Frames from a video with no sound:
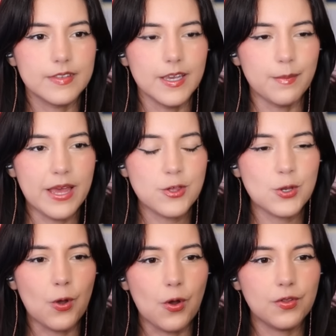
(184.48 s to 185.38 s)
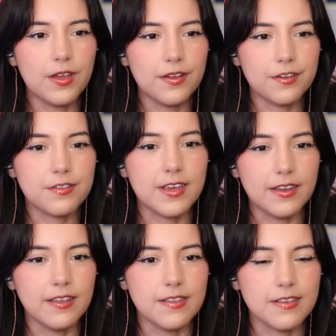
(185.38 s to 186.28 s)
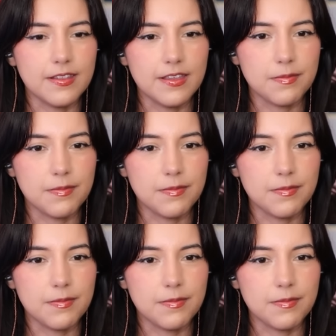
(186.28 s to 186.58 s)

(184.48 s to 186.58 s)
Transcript: Imagine all the other tenants in this